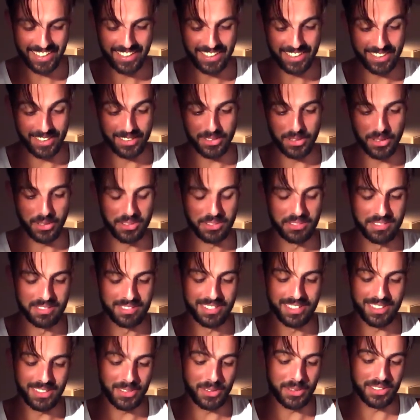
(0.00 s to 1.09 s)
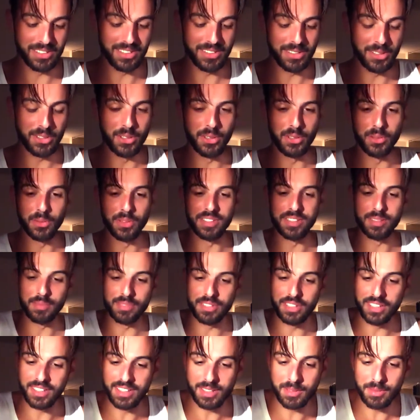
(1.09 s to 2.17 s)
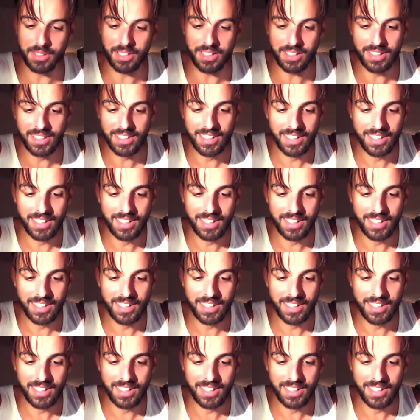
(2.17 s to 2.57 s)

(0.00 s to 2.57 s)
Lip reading: You know the ones I'm talking about.